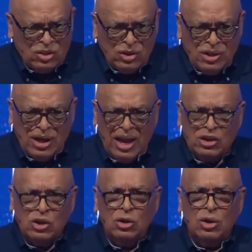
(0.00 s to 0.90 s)
So that
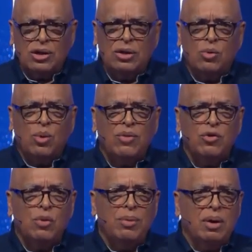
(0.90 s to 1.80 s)
as you look in the
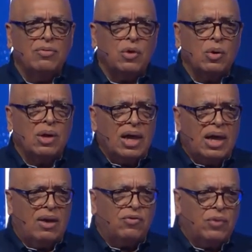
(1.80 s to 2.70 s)
rearview mirror of your
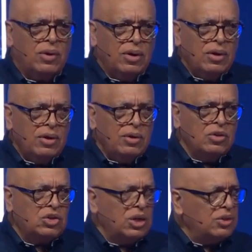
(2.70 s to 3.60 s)
life,
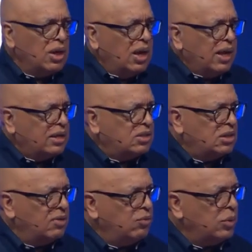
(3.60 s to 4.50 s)
you see the
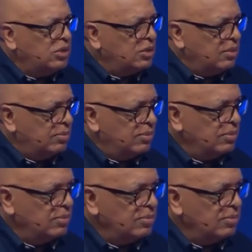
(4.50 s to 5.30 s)
legacy of wisdom